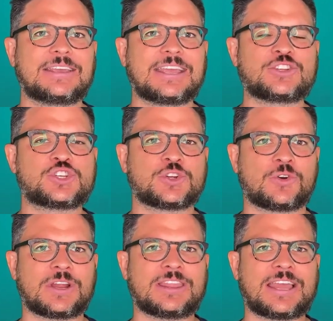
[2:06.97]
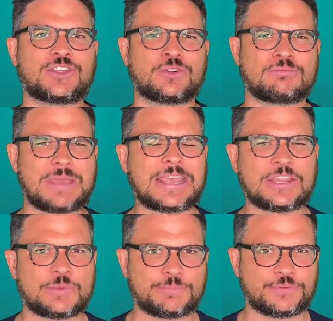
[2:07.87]
ensuring that you're making
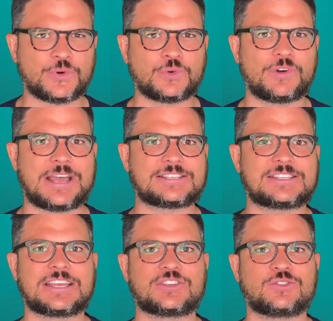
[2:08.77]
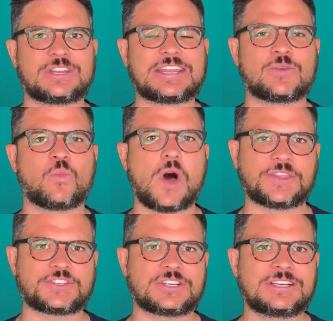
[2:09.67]
the progress that you need and want,